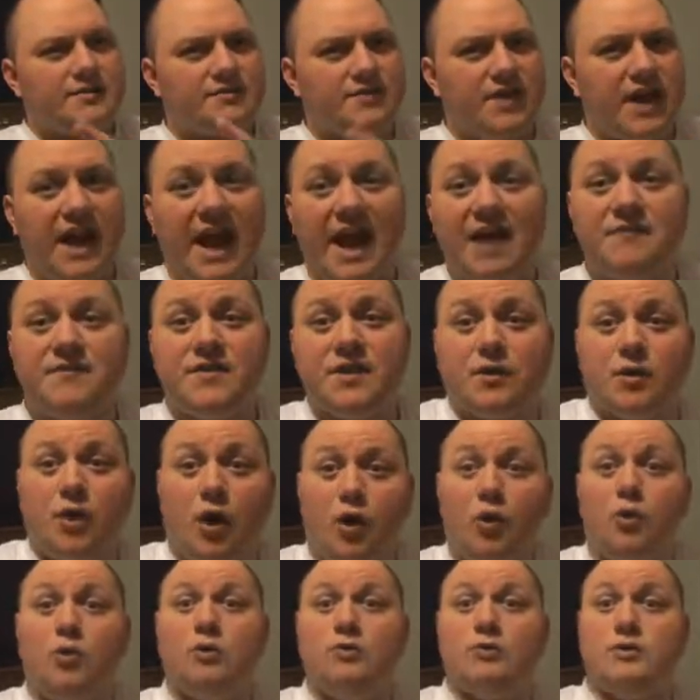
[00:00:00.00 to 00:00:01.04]
to have their
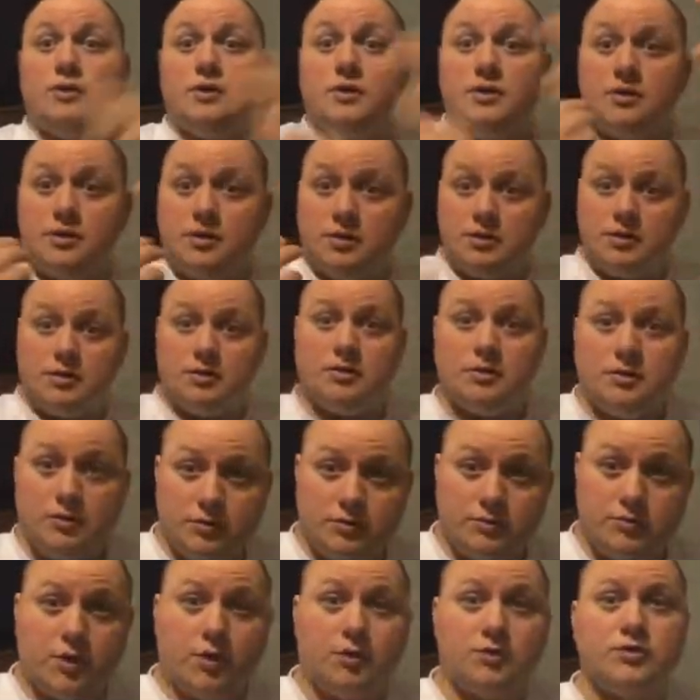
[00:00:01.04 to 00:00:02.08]
own
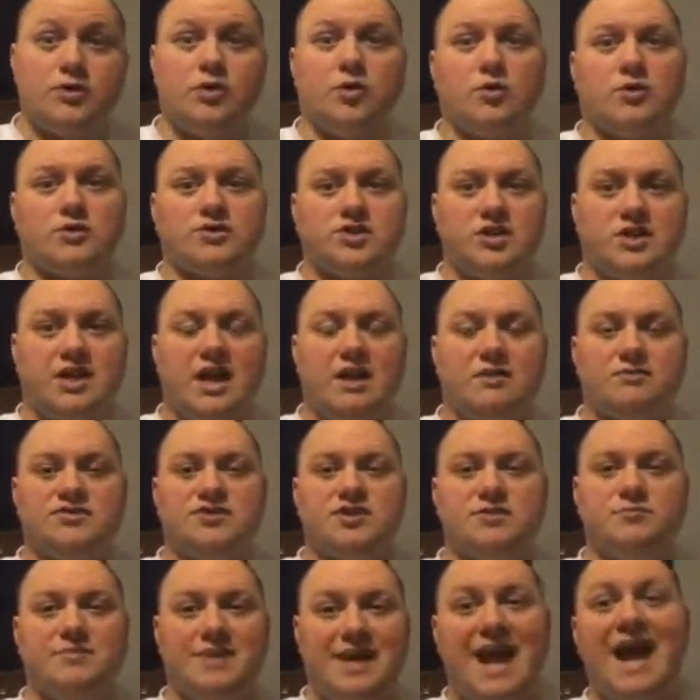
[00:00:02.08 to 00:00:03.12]
road course allows
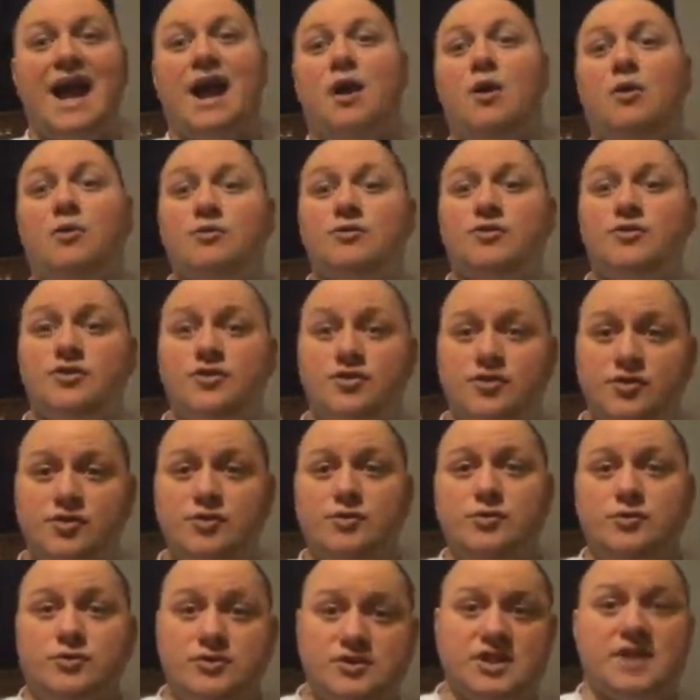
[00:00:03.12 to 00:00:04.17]
them now to
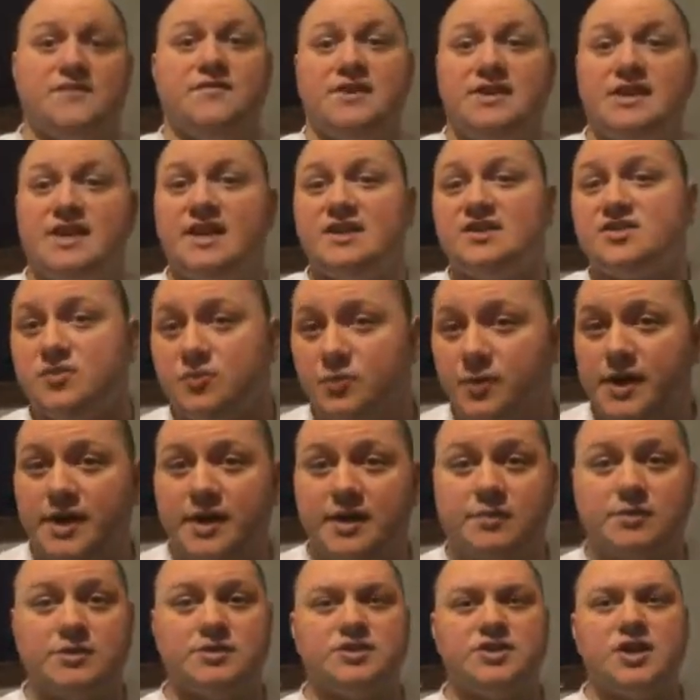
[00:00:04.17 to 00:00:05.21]
do 7 days a
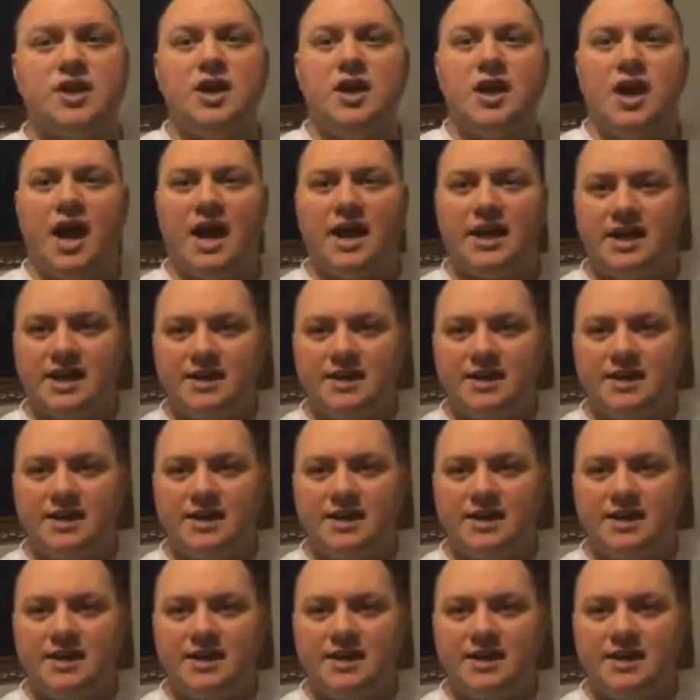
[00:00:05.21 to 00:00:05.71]
week, which I